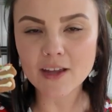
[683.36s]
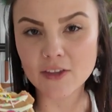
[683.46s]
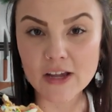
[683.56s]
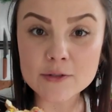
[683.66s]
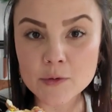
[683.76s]

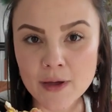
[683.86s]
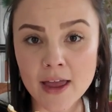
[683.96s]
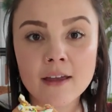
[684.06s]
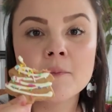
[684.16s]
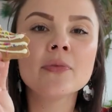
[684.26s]
These would
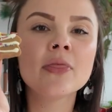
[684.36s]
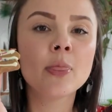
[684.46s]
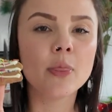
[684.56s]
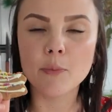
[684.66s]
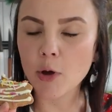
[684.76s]
make
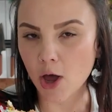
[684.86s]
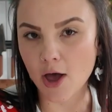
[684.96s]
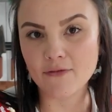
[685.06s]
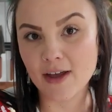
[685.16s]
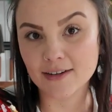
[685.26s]
the
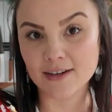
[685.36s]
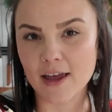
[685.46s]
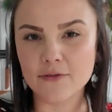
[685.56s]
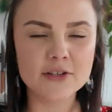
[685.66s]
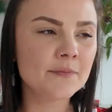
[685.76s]
perfect
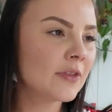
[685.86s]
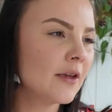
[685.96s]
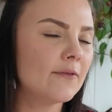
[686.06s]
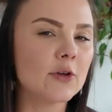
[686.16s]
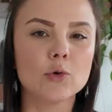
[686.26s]
gift
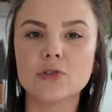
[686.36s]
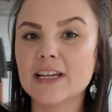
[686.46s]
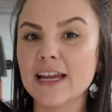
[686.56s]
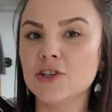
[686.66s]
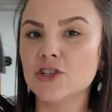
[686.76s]
for your
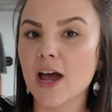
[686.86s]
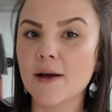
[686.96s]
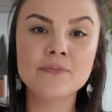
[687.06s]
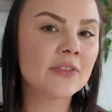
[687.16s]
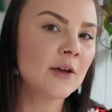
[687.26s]

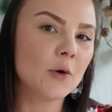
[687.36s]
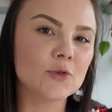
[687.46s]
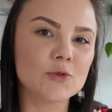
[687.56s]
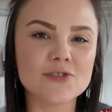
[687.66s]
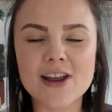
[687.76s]
teacher or
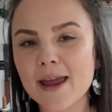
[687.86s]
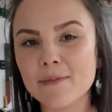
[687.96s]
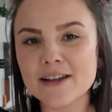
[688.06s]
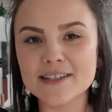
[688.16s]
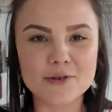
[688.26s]
your
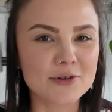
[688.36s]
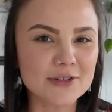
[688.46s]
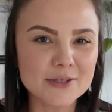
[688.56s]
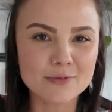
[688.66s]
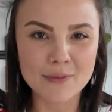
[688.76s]
neighbors or
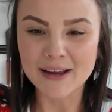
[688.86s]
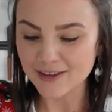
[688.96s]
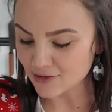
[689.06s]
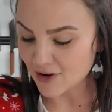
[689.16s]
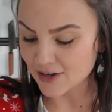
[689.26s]
your swimming
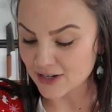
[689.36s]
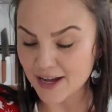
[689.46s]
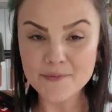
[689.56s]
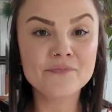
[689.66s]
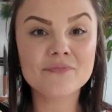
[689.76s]

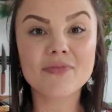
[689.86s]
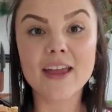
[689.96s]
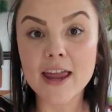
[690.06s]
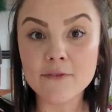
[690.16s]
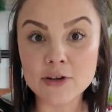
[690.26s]
instructor.
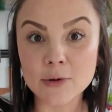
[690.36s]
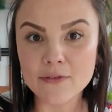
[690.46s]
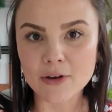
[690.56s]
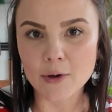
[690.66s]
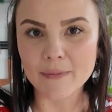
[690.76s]
If you do
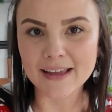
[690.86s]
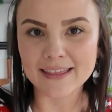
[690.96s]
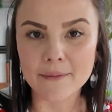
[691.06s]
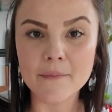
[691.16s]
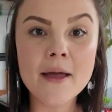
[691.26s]
ever go out making
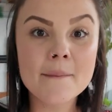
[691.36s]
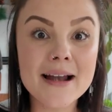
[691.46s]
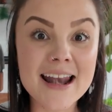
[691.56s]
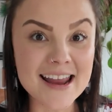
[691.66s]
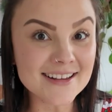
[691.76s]
them,
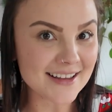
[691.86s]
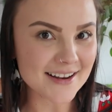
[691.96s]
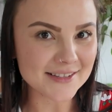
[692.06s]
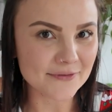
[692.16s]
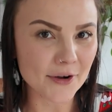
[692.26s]
please
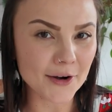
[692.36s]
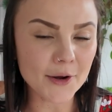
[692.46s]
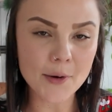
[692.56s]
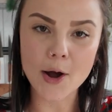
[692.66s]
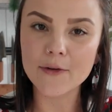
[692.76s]
send us a
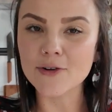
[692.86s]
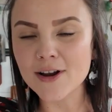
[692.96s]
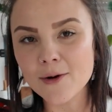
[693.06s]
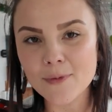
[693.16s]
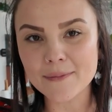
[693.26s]
photo over on
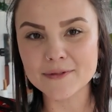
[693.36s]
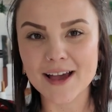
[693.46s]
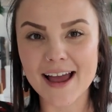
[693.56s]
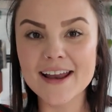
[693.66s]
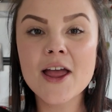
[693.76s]
our
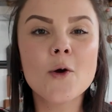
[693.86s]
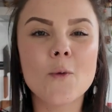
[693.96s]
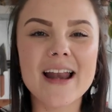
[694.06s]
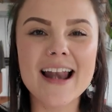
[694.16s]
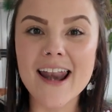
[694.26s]
website.
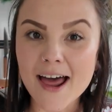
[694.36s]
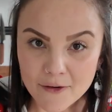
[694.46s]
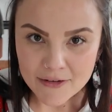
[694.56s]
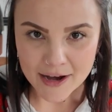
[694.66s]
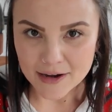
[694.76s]
We
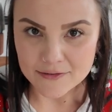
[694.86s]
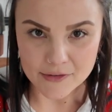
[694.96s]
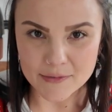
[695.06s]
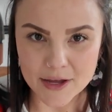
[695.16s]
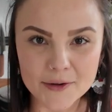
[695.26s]
love hearing
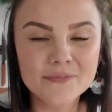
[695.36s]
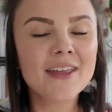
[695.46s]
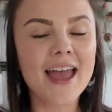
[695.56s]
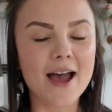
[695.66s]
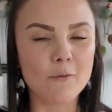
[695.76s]
from you.
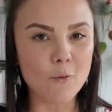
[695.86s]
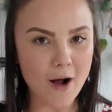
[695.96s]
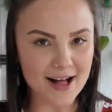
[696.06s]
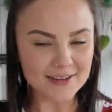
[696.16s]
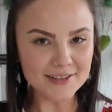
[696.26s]
And
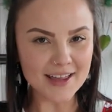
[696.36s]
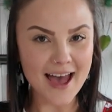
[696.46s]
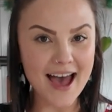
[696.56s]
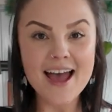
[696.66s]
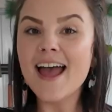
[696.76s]
while you're
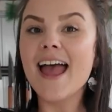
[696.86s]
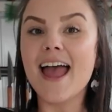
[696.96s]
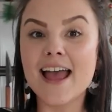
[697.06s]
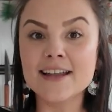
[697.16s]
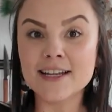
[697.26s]
there,
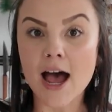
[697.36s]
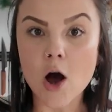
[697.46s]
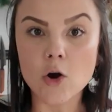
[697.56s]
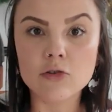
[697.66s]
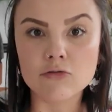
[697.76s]
enter
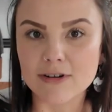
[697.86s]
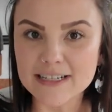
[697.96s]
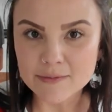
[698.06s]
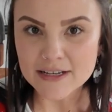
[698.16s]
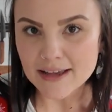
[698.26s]
our
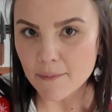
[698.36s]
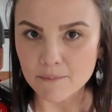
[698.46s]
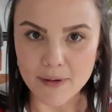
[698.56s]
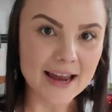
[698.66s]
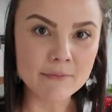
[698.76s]
Christmas
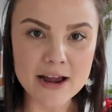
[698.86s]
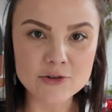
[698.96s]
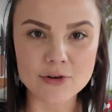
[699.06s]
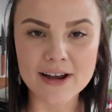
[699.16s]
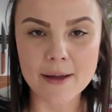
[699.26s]
Bake My
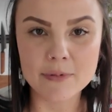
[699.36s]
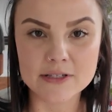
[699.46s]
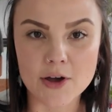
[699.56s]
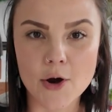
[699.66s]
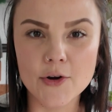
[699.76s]
Drawing
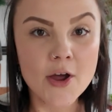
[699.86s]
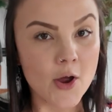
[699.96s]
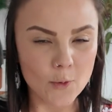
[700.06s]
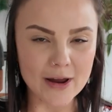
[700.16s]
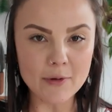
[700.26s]
episode.
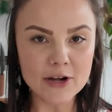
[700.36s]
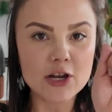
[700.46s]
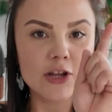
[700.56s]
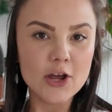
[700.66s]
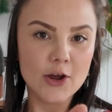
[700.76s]
We want
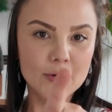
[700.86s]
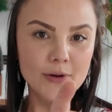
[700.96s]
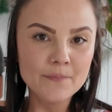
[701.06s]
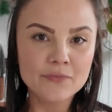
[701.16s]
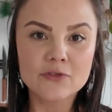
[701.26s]

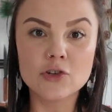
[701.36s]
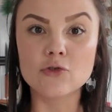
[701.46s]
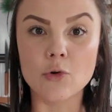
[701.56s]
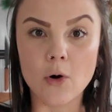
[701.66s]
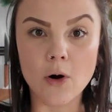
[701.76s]
you to
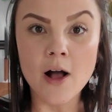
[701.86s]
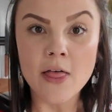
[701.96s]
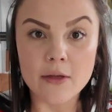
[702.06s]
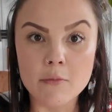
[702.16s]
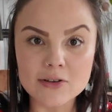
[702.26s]
draw
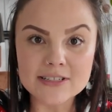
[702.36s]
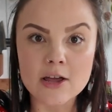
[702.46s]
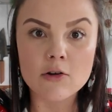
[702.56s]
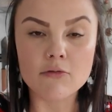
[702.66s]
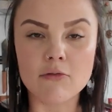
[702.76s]
the most
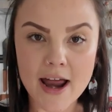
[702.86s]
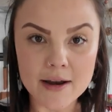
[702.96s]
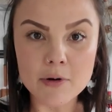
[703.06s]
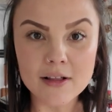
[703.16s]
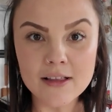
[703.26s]

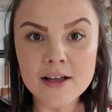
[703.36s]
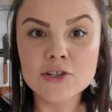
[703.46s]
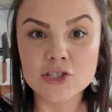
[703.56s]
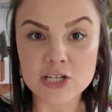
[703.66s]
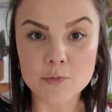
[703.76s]
incredible
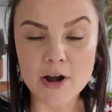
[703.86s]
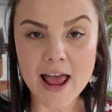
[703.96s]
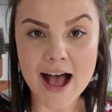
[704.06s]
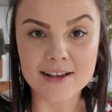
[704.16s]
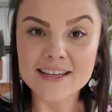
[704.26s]
gingerbread
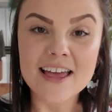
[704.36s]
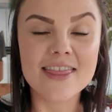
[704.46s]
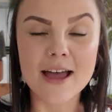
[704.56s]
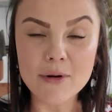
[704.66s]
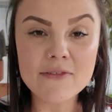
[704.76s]
house
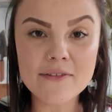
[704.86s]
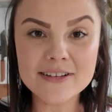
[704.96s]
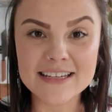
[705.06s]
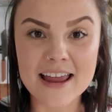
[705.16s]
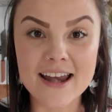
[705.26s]
that we've ever
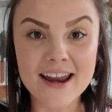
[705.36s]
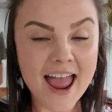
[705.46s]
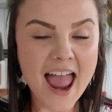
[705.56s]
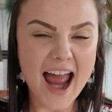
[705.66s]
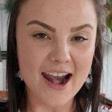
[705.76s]
seen.
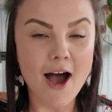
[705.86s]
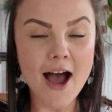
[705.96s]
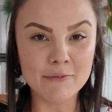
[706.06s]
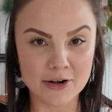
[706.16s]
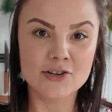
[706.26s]
And
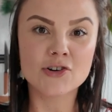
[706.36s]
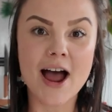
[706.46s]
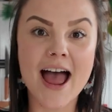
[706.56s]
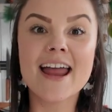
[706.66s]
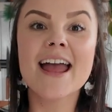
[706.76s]
I'm gonna
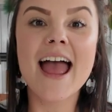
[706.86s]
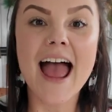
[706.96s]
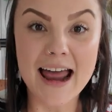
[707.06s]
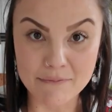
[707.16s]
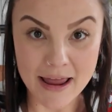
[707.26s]
try
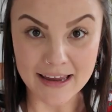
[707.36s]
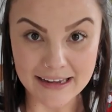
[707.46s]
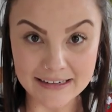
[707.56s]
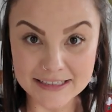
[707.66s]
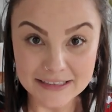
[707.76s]
and make
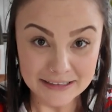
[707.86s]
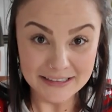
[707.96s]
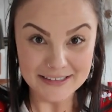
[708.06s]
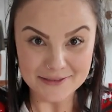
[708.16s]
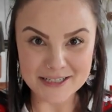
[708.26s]
it.
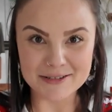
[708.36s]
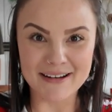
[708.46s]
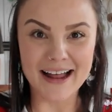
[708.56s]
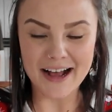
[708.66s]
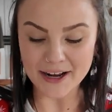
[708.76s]
Ooh, wish
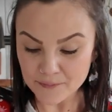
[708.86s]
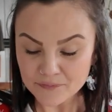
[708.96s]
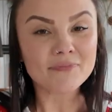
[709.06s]
me luck.